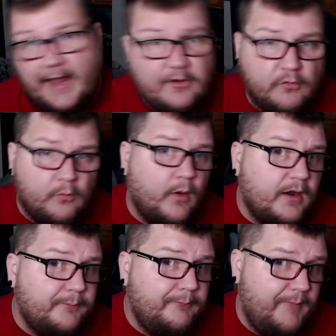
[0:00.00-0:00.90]
I don't
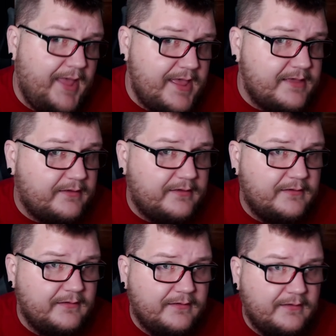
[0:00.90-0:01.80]
want to make
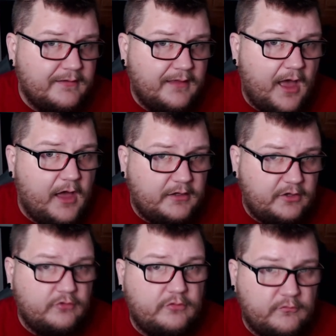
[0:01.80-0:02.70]
a
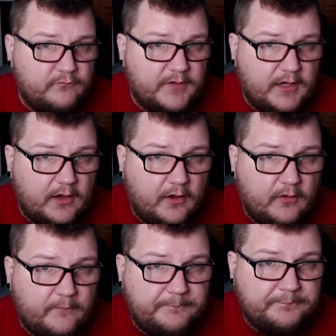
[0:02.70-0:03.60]
YouTube
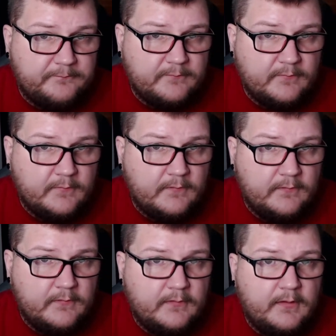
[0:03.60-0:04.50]
video
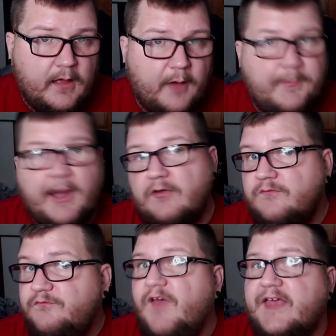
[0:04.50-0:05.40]
about
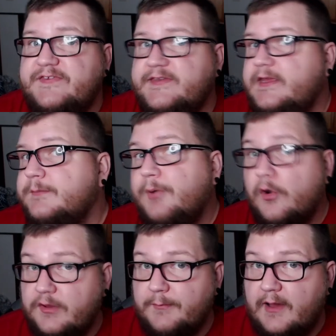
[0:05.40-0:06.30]
investing in
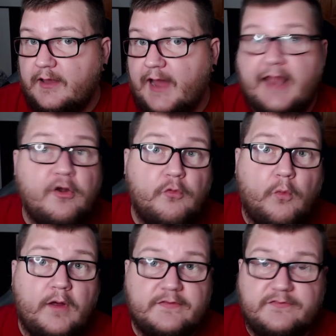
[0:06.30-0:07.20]
Pokemon. I don't
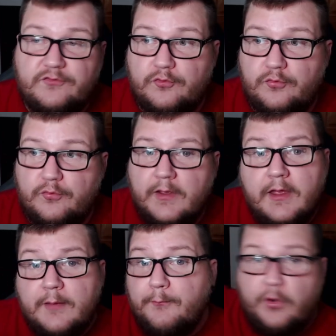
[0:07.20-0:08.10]
want to
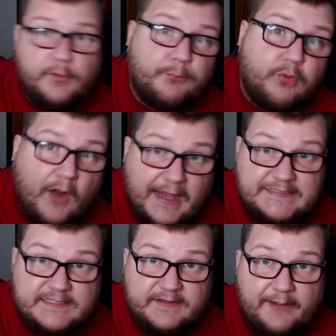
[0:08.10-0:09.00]
put a
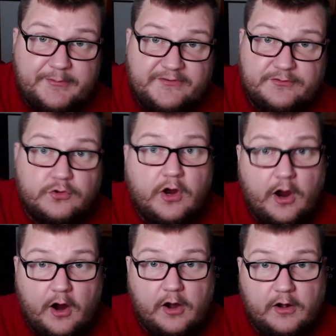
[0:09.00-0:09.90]
price on every single
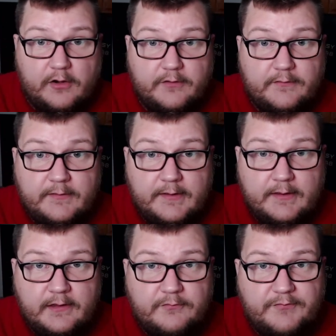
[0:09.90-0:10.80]
card
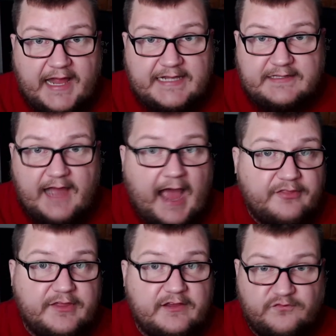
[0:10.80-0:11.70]
that I
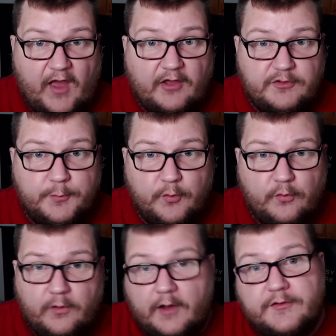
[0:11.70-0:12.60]
think is
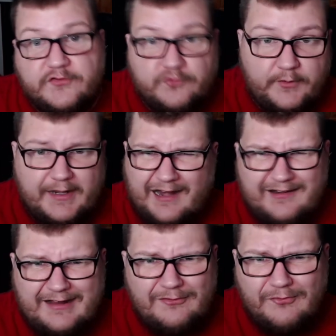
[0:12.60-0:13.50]
valuable on the screen. I
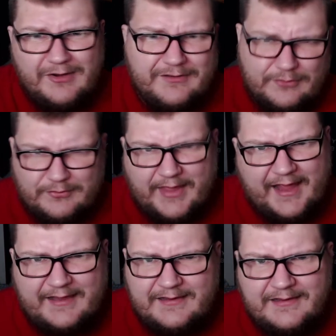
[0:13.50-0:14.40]
don't, I don't want to do
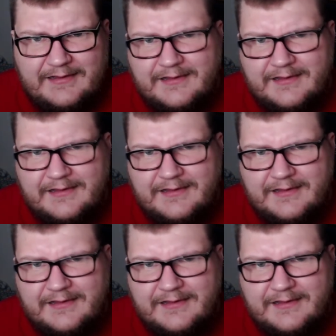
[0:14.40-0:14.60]
that.